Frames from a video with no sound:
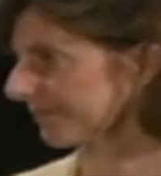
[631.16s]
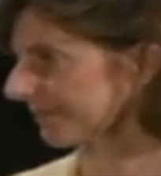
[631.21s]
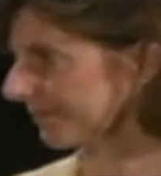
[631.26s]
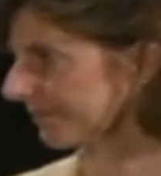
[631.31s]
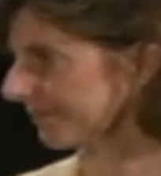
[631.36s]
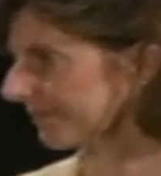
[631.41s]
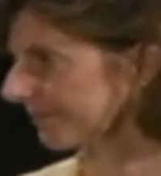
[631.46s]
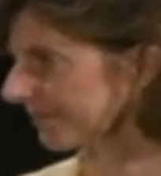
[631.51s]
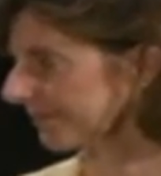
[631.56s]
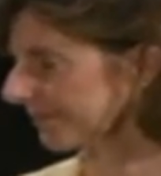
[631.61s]

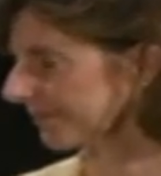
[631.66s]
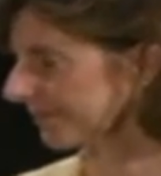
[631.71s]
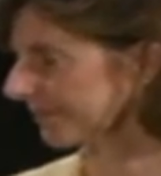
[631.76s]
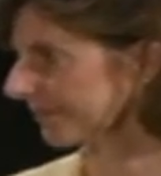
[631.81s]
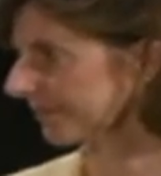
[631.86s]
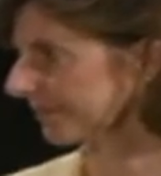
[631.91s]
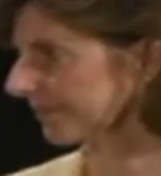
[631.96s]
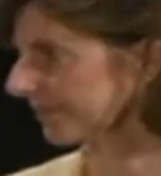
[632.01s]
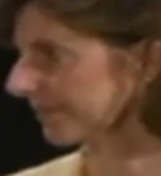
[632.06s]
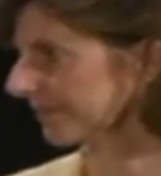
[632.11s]

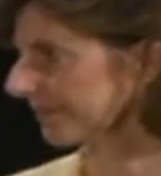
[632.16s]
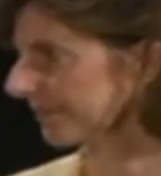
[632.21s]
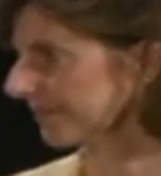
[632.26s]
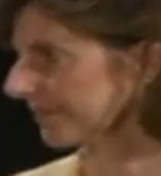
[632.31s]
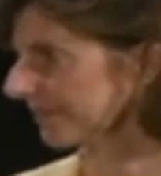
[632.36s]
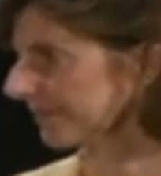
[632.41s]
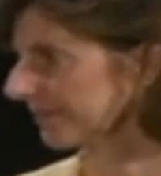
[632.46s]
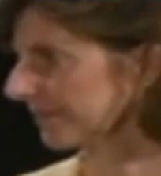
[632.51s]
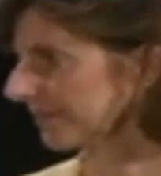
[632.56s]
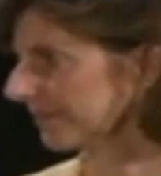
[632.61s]

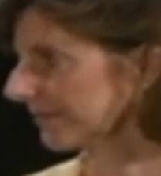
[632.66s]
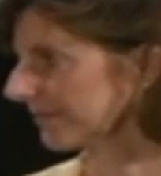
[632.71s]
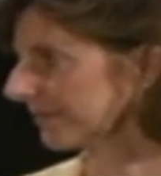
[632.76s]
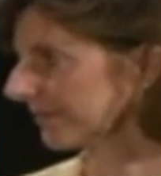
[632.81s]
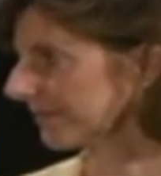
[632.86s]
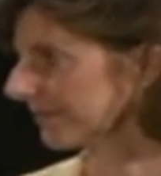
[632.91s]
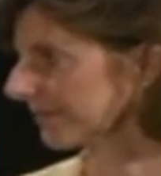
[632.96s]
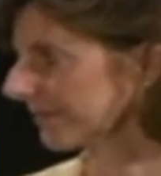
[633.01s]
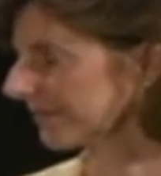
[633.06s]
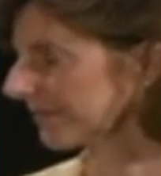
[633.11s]

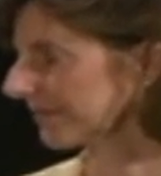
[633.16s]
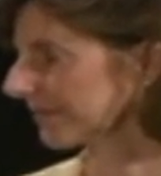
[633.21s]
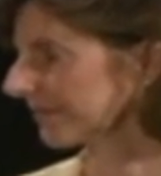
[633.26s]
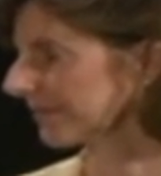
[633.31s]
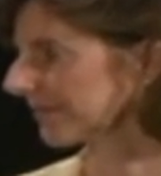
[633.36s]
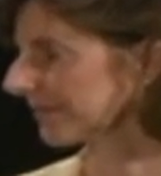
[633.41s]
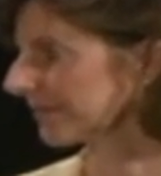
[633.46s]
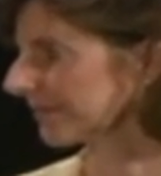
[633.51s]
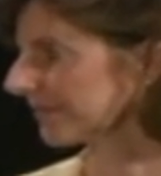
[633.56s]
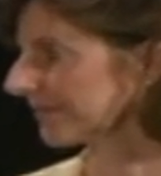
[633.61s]

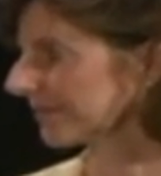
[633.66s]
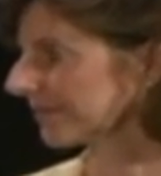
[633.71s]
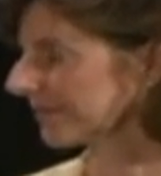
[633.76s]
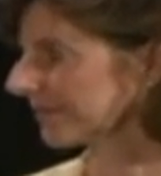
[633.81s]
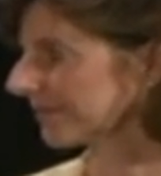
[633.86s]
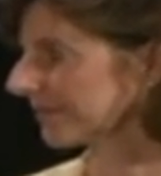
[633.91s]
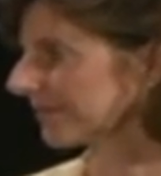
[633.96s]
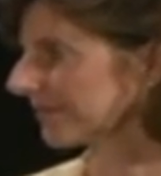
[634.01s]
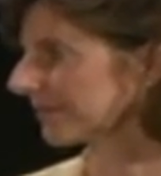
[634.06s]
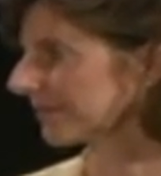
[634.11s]

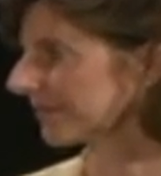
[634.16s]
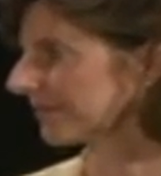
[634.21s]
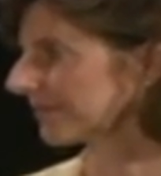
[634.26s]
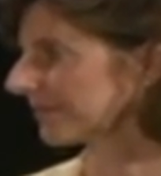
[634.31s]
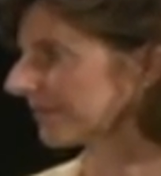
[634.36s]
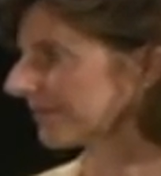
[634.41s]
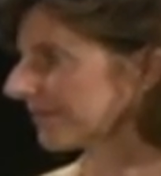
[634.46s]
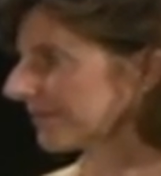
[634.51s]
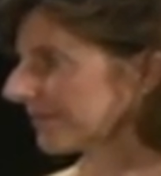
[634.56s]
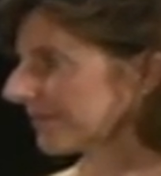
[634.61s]

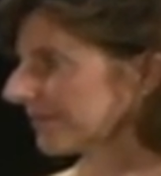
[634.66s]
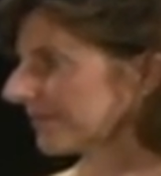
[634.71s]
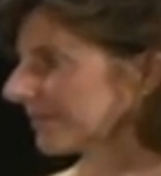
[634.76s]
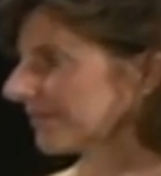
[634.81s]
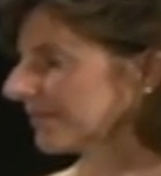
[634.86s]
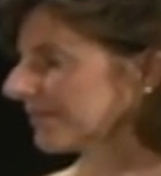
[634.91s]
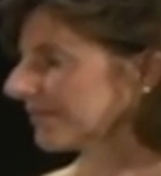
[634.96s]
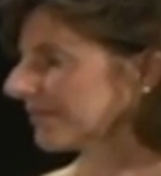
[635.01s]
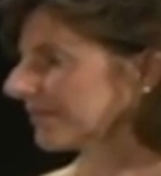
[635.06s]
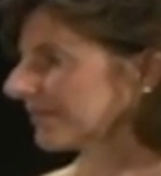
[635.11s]

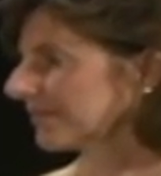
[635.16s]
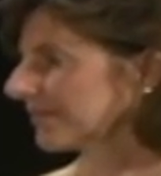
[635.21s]
[no speech]